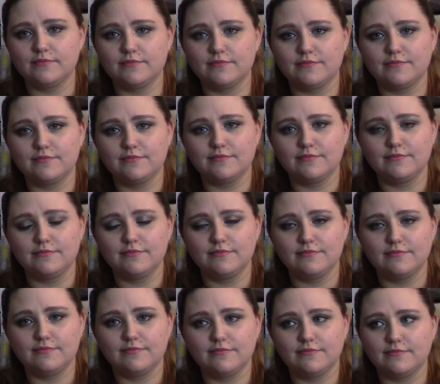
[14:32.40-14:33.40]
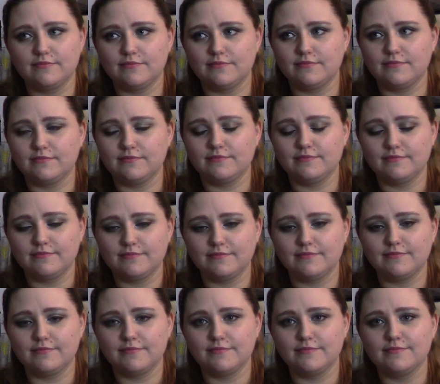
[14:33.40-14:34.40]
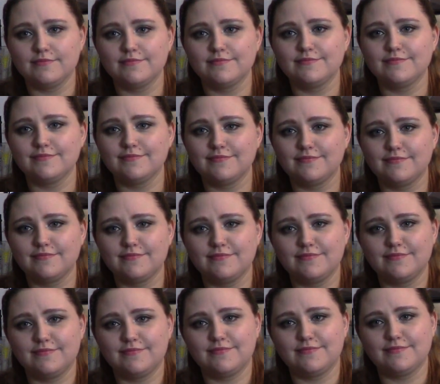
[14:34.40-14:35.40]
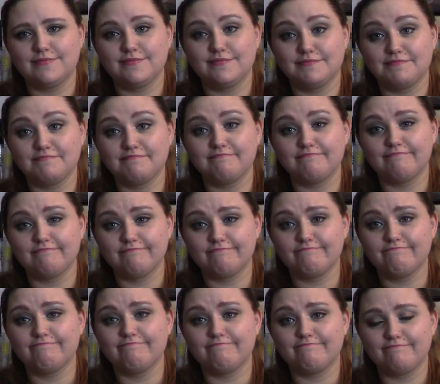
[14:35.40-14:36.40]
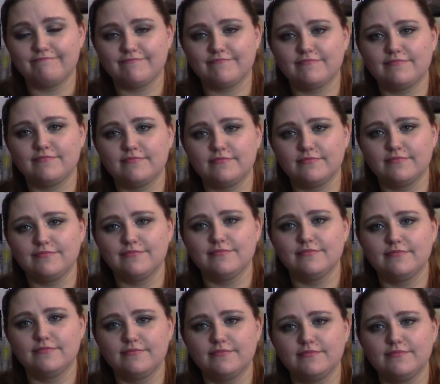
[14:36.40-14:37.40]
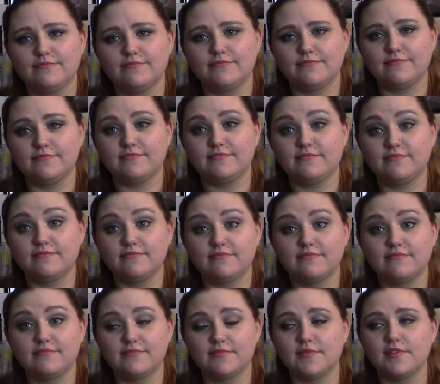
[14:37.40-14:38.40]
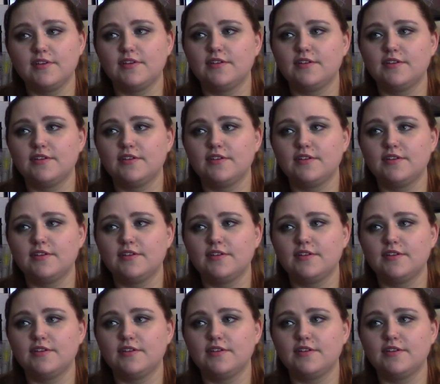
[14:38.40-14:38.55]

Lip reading: (not speaking)